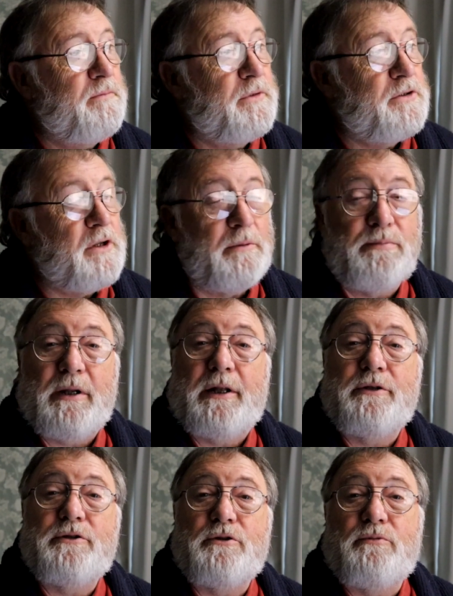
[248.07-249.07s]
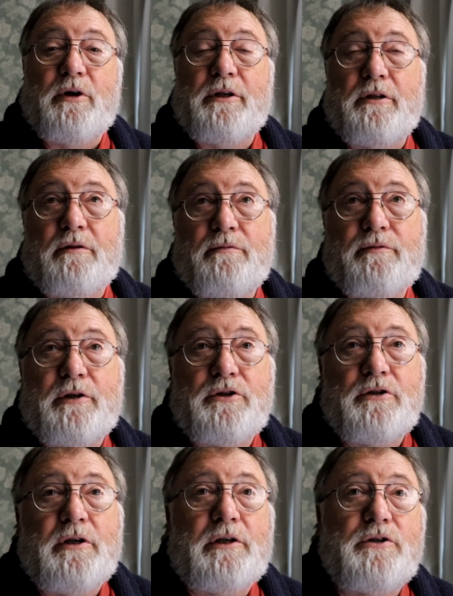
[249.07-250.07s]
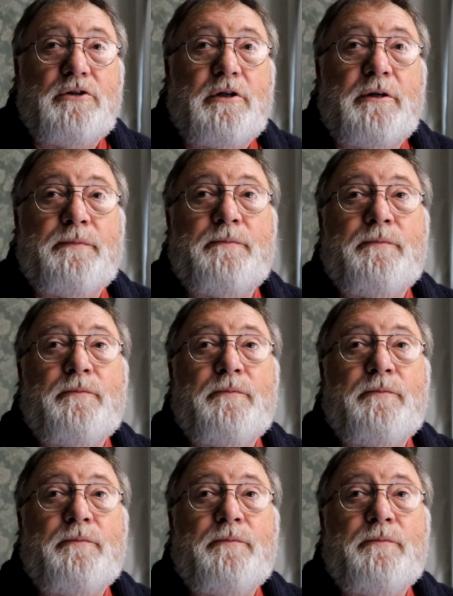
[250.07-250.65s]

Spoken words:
there's no plans to write non-fiction next year,